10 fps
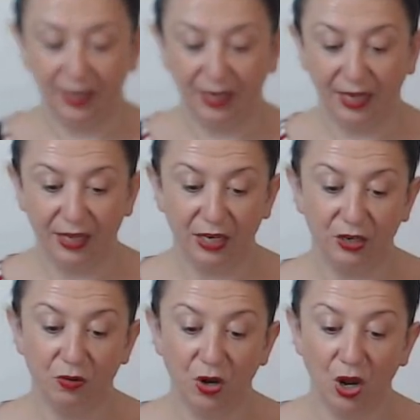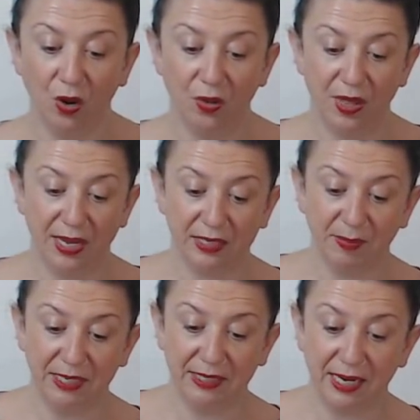and then you know there's
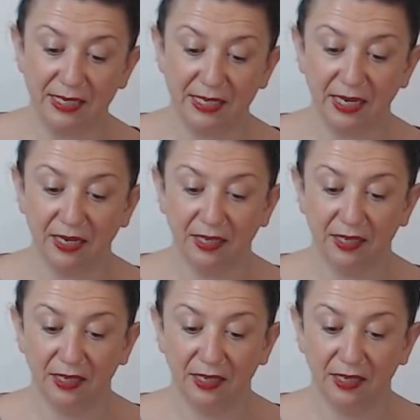my center.